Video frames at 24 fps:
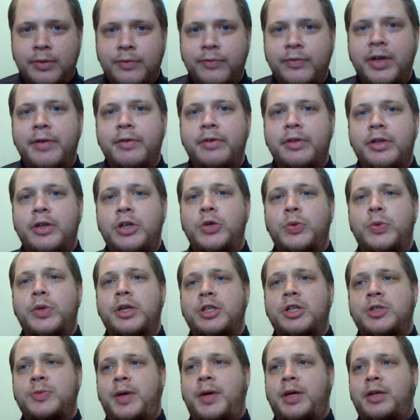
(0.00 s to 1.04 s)
Flavor that you would
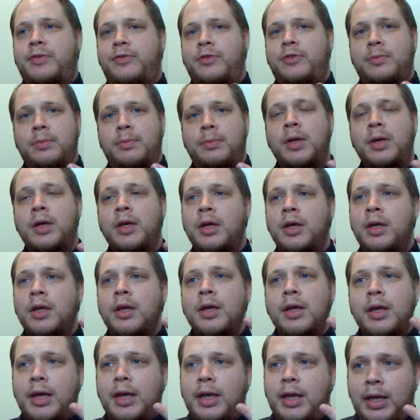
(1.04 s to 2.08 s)
expect from
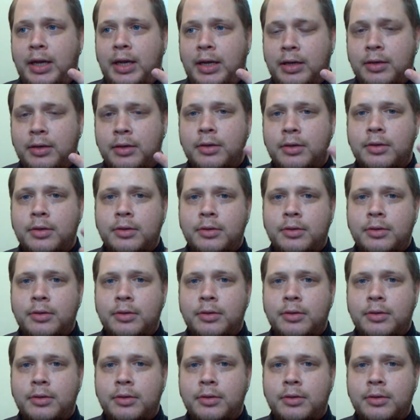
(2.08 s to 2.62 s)
a